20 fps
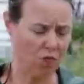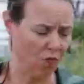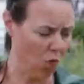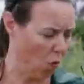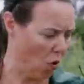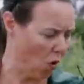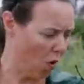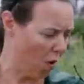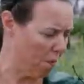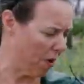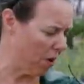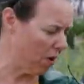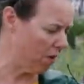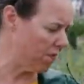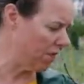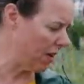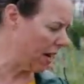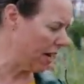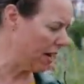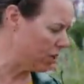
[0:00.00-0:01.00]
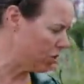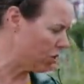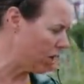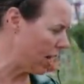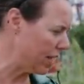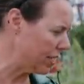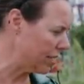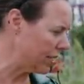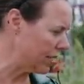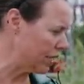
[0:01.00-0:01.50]
for butterfly
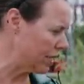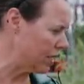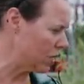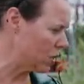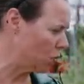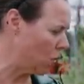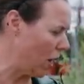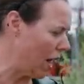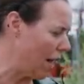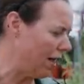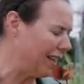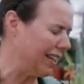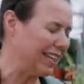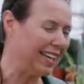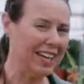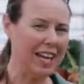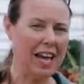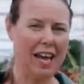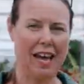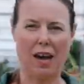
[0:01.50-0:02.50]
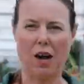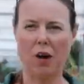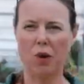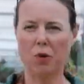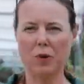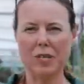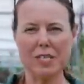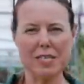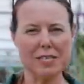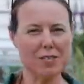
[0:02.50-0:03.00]
attracting as well.
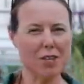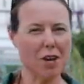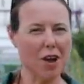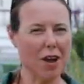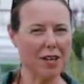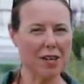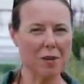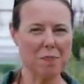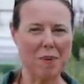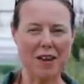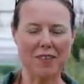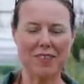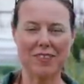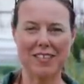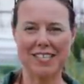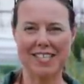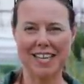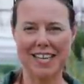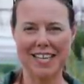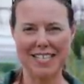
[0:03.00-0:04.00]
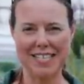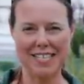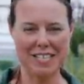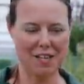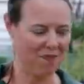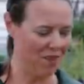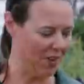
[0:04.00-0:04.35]
Always talk about the daisy